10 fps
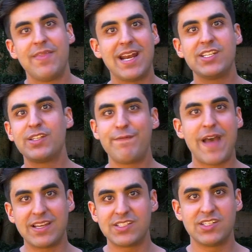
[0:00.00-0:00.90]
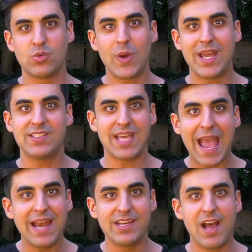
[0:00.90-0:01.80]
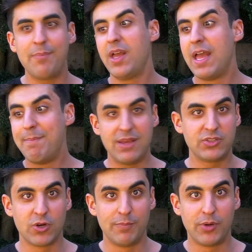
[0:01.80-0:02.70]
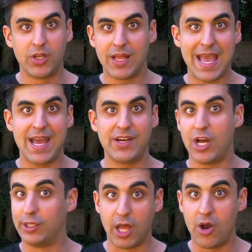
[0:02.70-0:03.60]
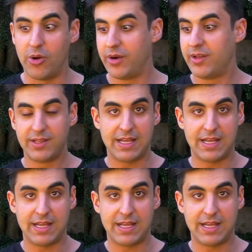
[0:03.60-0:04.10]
That is the fastest way to end up miserable and alone.